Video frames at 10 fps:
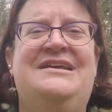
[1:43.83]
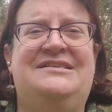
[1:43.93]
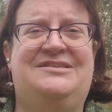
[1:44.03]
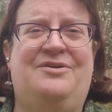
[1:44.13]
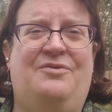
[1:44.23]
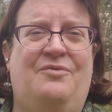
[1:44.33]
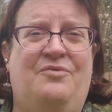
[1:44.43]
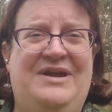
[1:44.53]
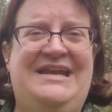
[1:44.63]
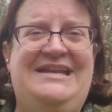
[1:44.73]
So
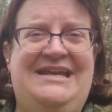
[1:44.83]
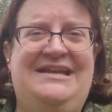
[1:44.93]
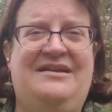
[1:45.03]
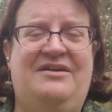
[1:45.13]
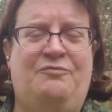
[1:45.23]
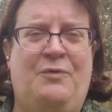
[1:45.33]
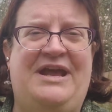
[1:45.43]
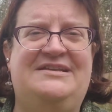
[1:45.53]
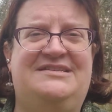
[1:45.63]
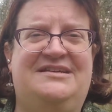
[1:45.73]
we need
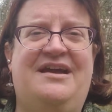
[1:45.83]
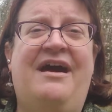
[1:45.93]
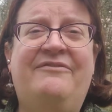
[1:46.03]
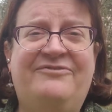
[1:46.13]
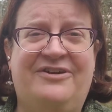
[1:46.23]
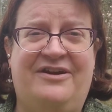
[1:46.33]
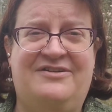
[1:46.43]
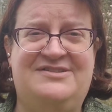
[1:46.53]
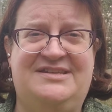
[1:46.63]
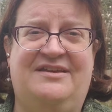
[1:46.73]
ways to comfort
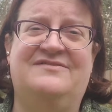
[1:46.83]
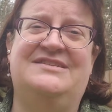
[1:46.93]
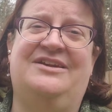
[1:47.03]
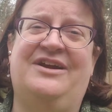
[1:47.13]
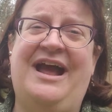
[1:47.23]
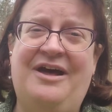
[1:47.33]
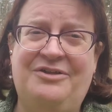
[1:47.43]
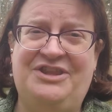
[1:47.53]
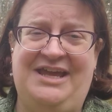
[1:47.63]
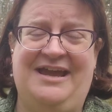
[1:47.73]
ourselves that are healthy.